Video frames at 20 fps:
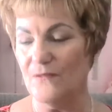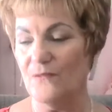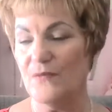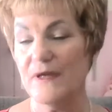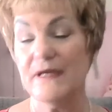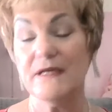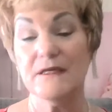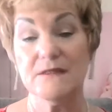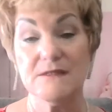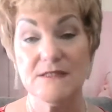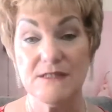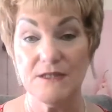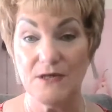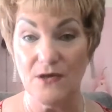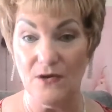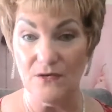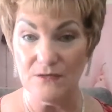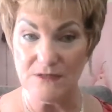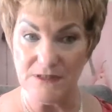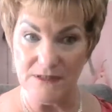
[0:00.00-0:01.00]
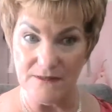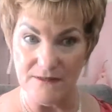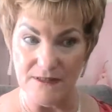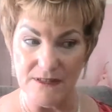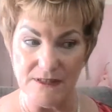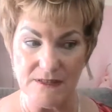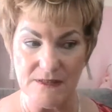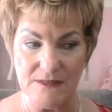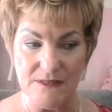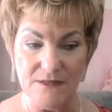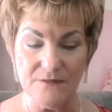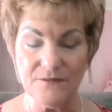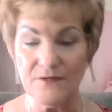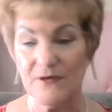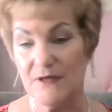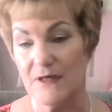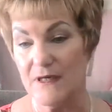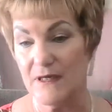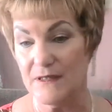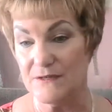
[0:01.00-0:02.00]
get to go to these
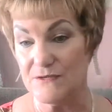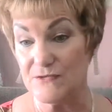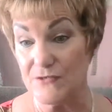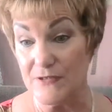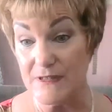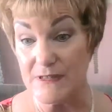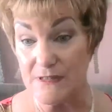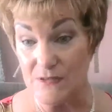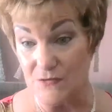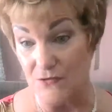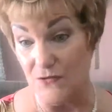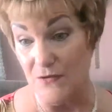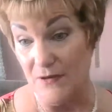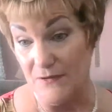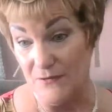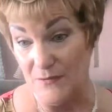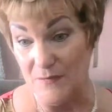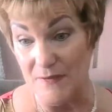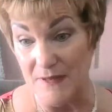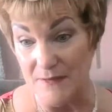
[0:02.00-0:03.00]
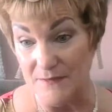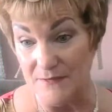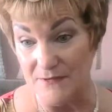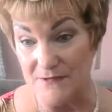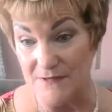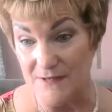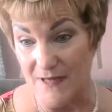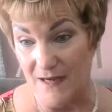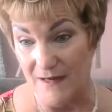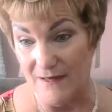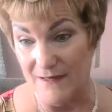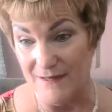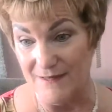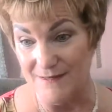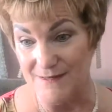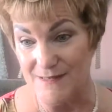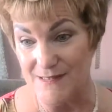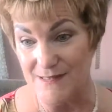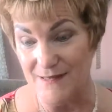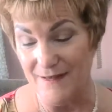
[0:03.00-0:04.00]
different countries through other people's
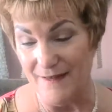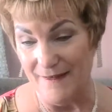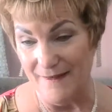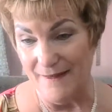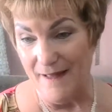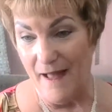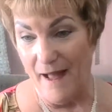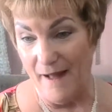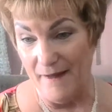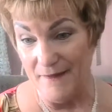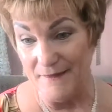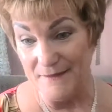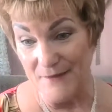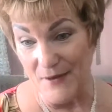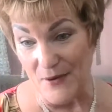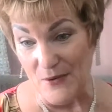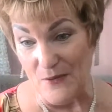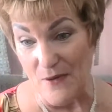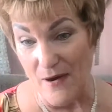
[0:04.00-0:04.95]
eyes. I know,